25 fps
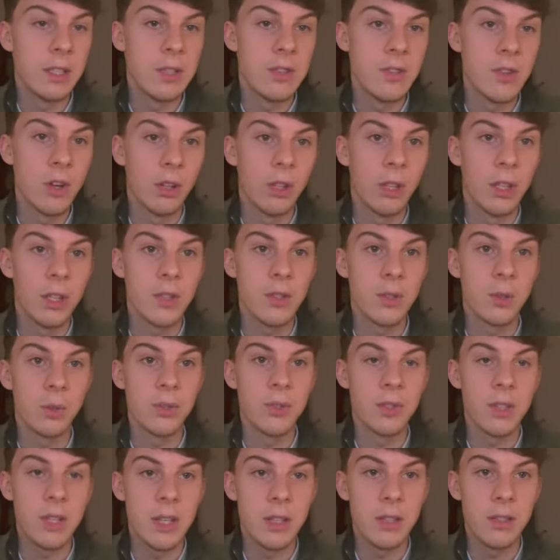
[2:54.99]
He's not lost all
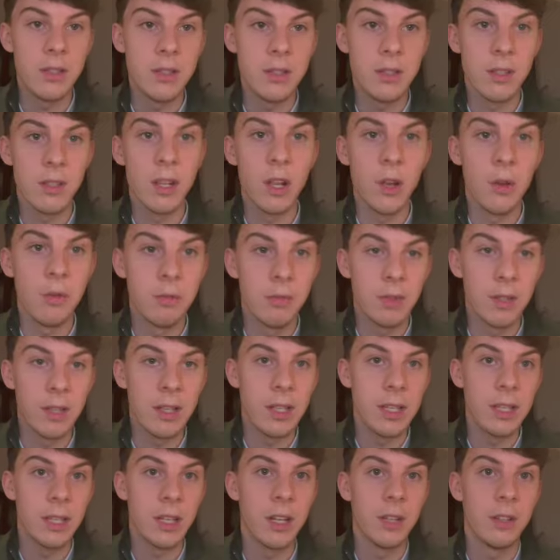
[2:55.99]
season, so
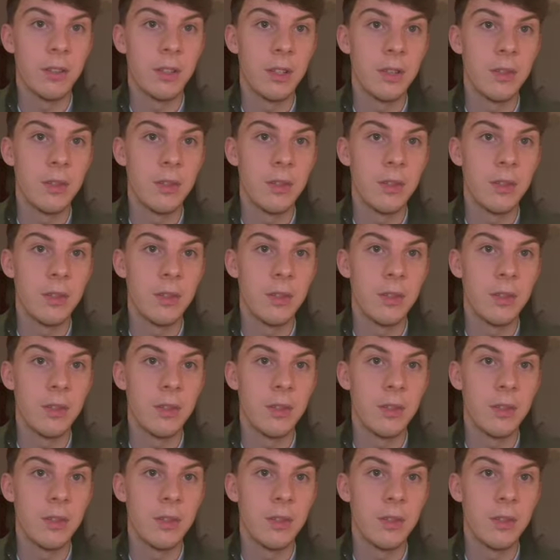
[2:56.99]
hopefully he can't